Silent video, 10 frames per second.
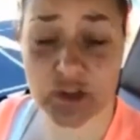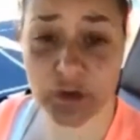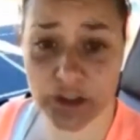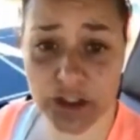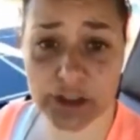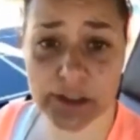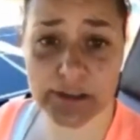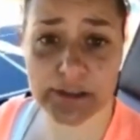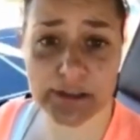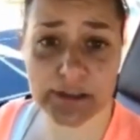tortured
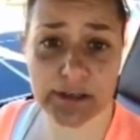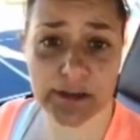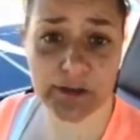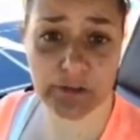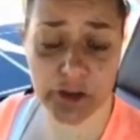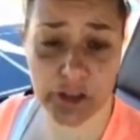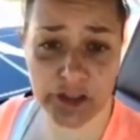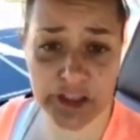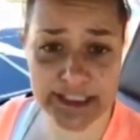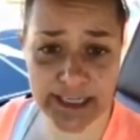for
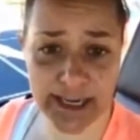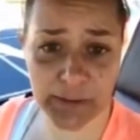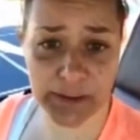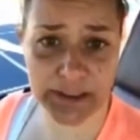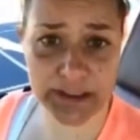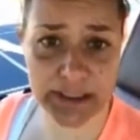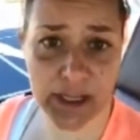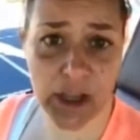13 hours